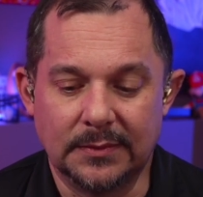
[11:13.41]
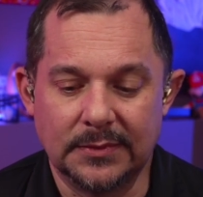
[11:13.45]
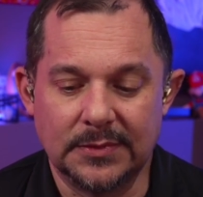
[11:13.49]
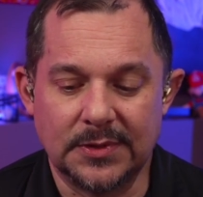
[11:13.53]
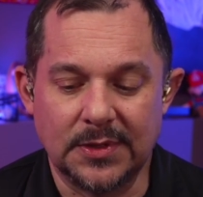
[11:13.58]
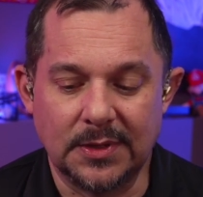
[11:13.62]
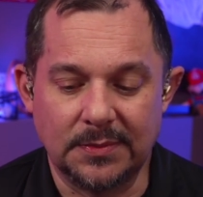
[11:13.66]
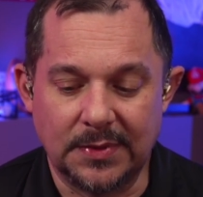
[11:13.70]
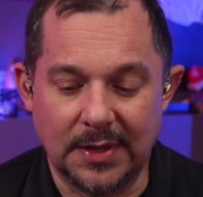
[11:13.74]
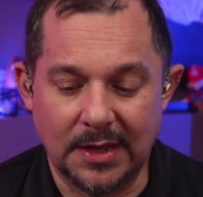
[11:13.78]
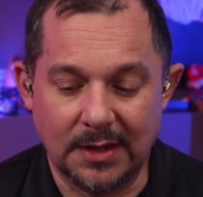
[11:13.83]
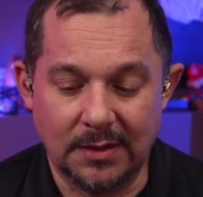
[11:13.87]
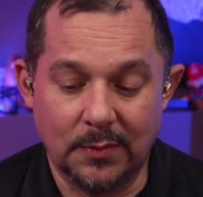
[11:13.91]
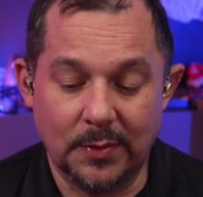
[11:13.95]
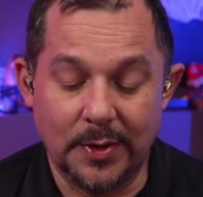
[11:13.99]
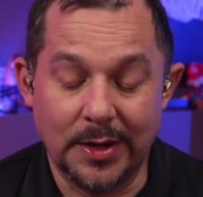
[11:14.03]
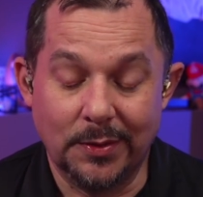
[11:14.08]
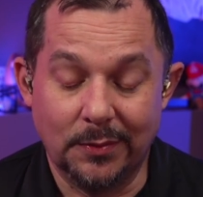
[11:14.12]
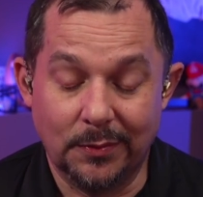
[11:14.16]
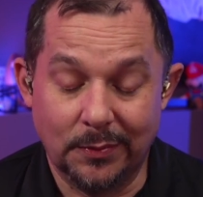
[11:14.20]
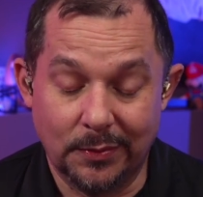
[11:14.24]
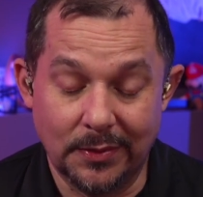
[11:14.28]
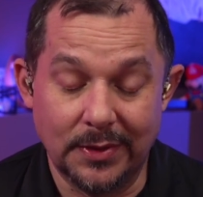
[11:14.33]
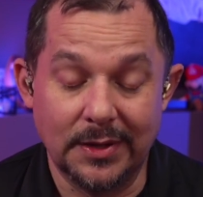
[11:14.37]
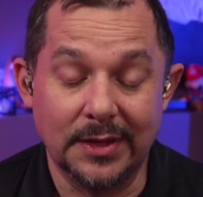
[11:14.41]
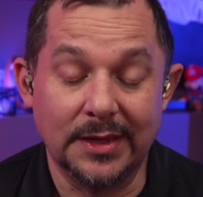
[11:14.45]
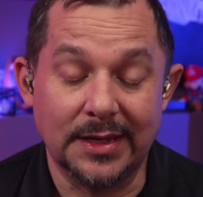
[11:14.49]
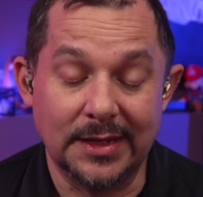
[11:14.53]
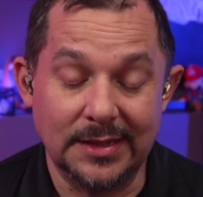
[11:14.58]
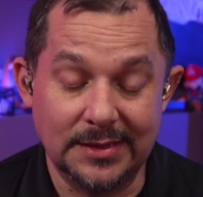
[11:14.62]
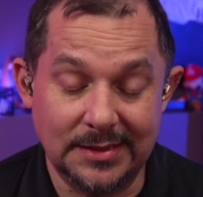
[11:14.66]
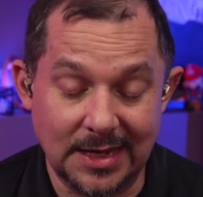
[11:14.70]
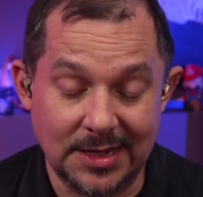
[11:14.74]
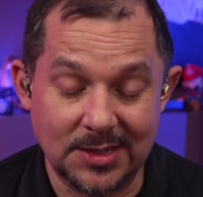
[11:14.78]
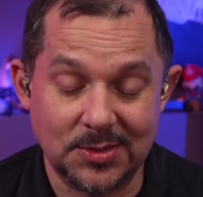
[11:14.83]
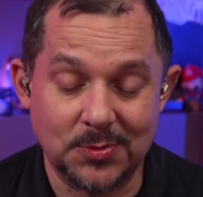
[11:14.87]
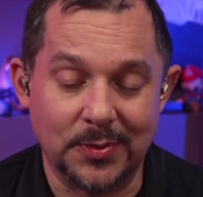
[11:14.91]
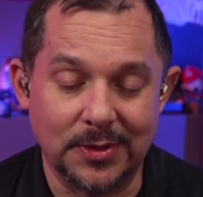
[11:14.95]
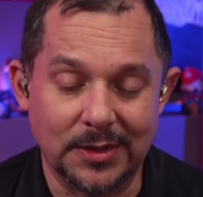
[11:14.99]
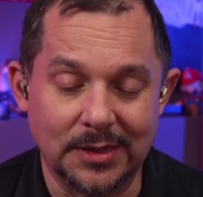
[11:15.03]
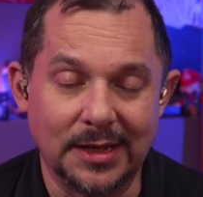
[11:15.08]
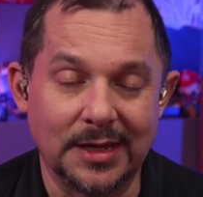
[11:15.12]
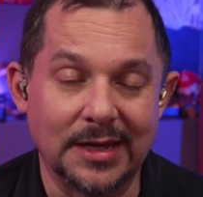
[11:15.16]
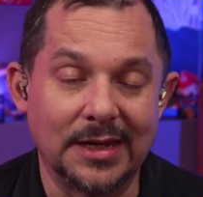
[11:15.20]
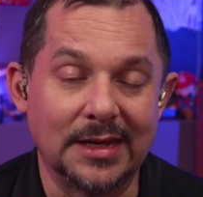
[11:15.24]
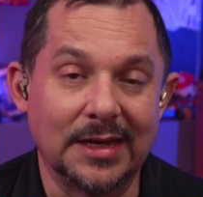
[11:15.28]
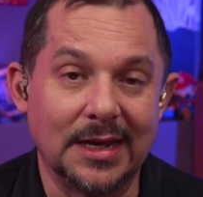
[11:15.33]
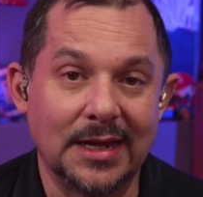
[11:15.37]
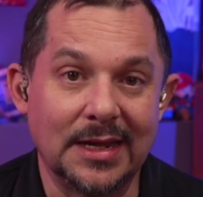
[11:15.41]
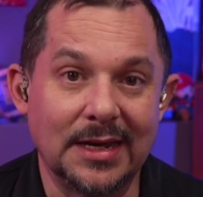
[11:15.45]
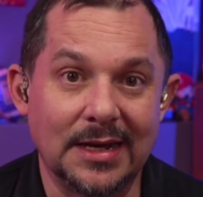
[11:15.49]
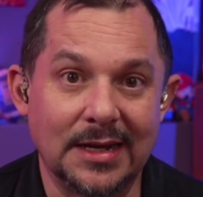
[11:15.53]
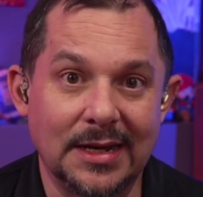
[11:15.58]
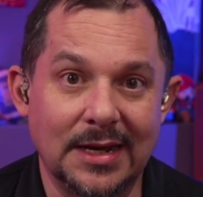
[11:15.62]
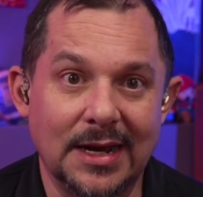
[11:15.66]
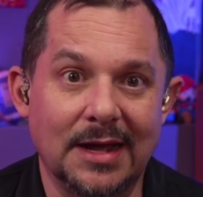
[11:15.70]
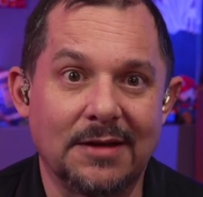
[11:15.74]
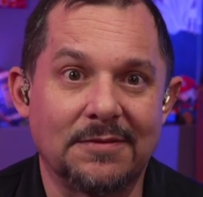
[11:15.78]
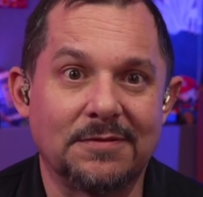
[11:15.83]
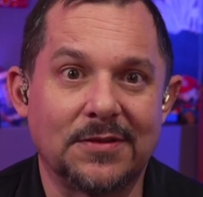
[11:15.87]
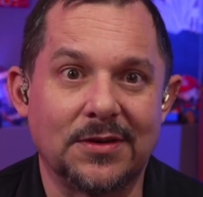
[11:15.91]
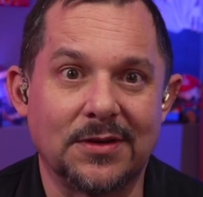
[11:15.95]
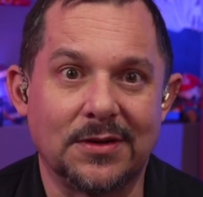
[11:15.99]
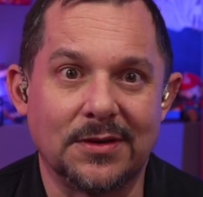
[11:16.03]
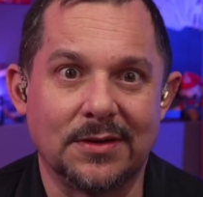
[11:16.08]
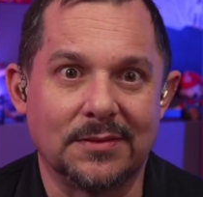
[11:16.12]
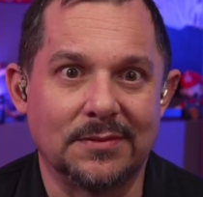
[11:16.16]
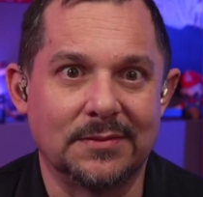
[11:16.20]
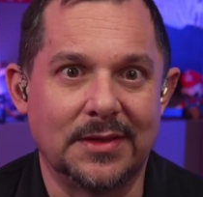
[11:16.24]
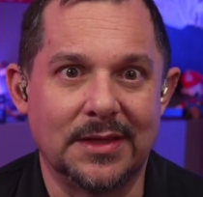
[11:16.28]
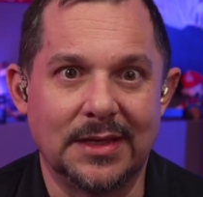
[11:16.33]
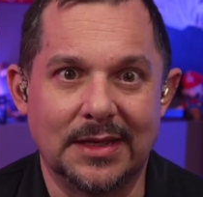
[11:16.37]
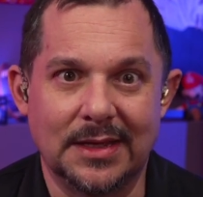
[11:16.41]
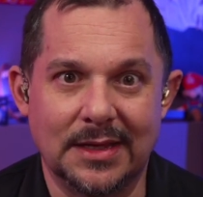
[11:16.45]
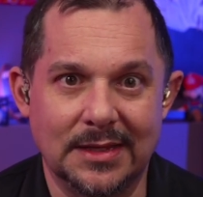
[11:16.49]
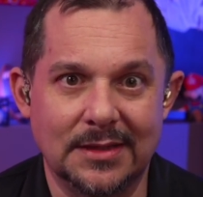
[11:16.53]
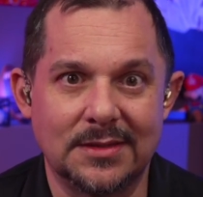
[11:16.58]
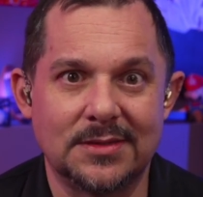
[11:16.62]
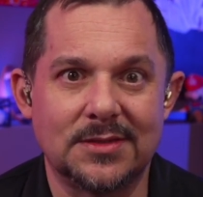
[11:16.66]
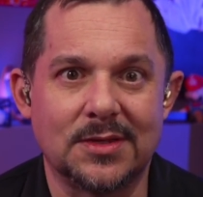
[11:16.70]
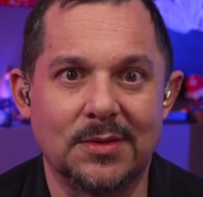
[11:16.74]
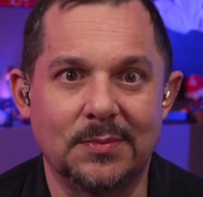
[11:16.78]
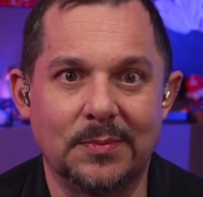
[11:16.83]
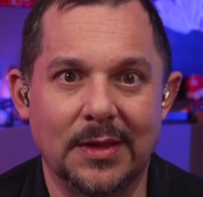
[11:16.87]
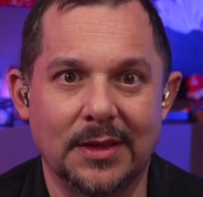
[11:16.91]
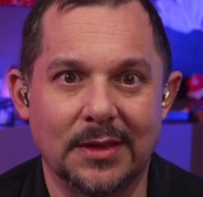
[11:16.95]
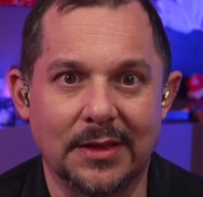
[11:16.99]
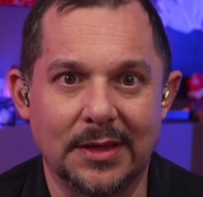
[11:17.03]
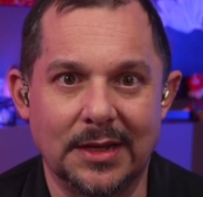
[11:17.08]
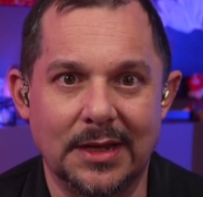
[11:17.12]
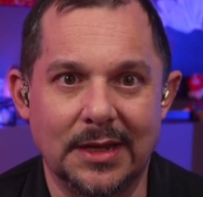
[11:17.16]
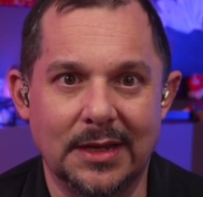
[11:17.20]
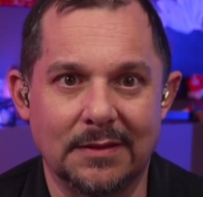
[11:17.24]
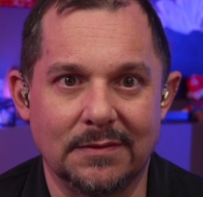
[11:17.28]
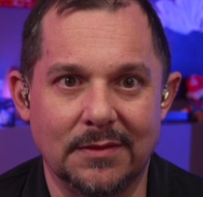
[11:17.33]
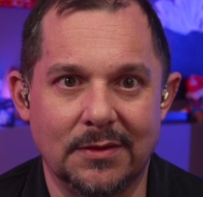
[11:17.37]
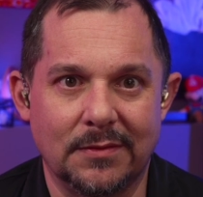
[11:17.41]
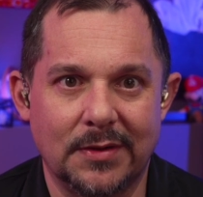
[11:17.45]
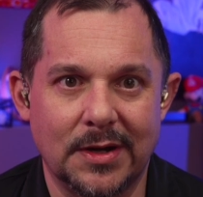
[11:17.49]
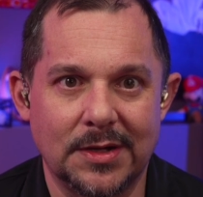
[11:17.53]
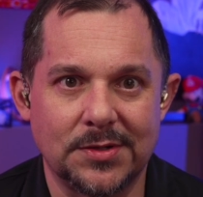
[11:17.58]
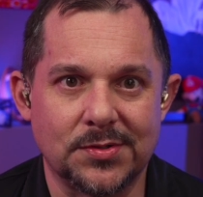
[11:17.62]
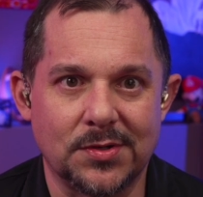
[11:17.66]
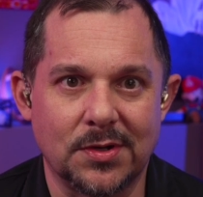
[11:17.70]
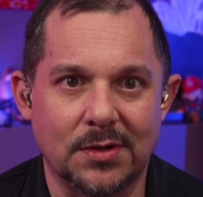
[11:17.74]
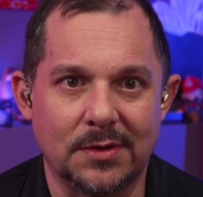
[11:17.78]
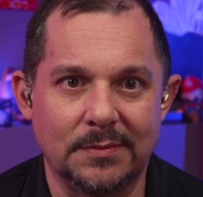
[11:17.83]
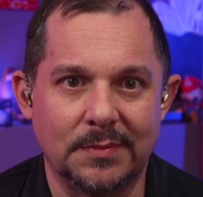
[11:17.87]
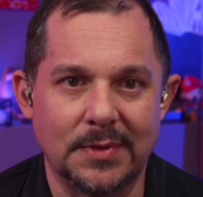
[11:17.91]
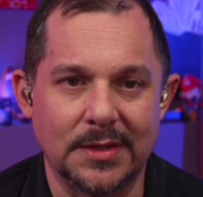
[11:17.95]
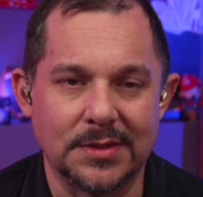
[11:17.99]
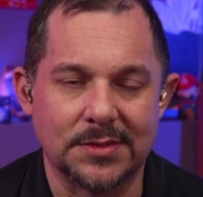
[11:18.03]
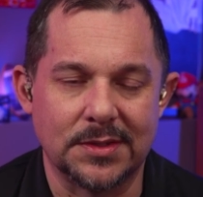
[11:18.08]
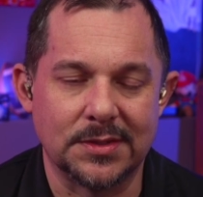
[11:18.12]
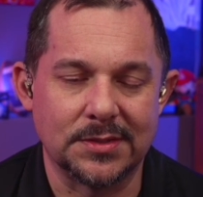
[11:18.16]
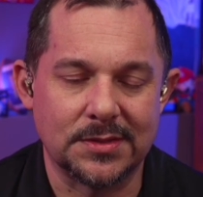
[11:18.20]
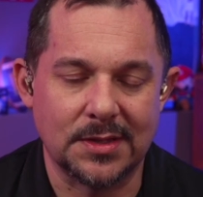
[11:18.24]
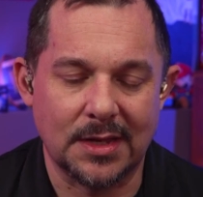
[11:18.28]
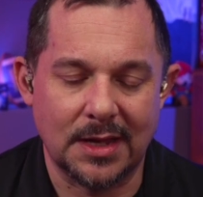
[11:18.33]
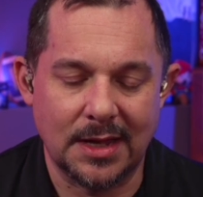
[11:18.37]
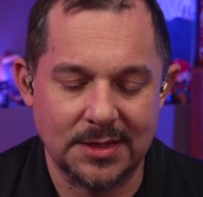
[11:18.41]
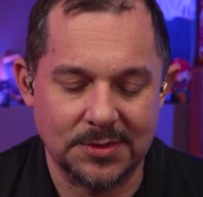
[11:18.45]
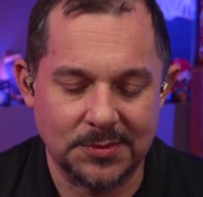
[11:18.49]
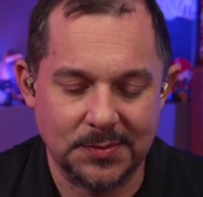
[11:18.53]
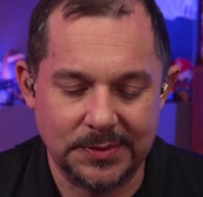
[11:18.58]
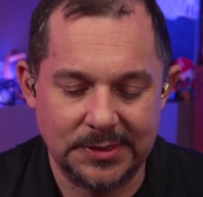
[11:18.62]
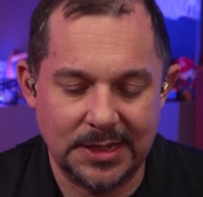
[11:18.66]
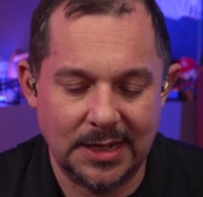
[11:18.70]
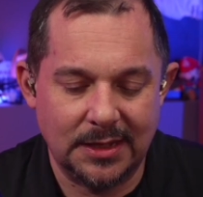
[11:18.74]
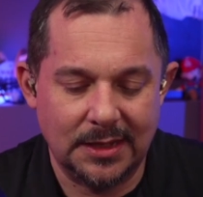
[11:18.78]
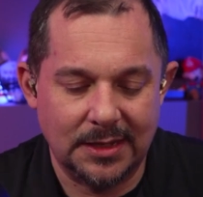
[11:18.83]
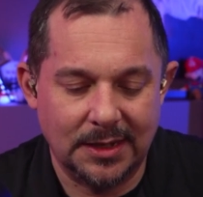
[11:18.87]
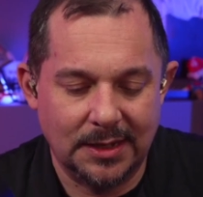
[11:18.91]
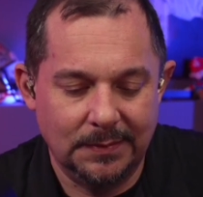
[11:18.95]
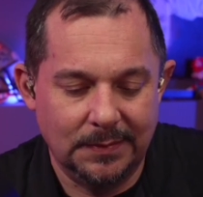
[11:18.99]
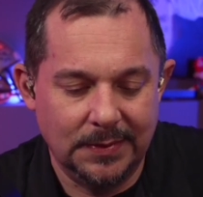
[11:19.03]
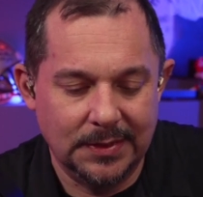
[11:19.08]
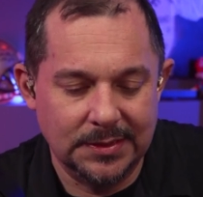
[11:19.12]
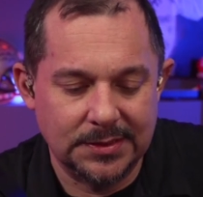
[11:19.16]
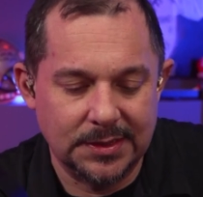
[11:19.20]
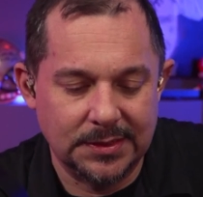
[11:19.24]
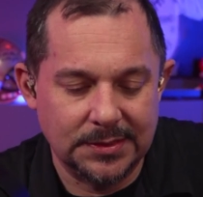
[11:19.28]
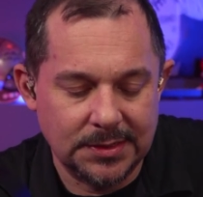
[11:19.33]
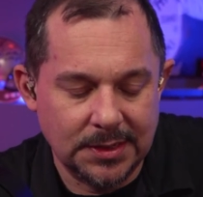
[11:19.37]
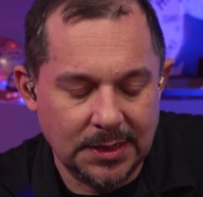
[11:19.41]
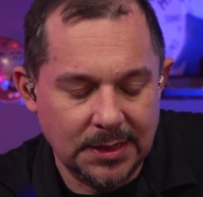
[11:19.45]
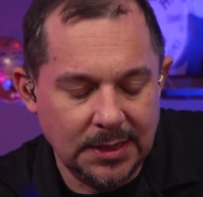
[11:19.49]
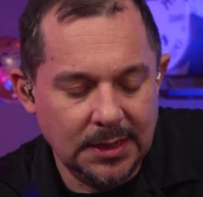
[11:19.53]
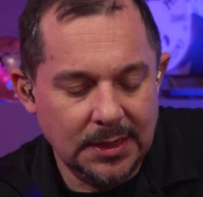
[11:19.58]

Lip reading: Something we really desperately needed after the instability of the restaurant business, the hospitality business.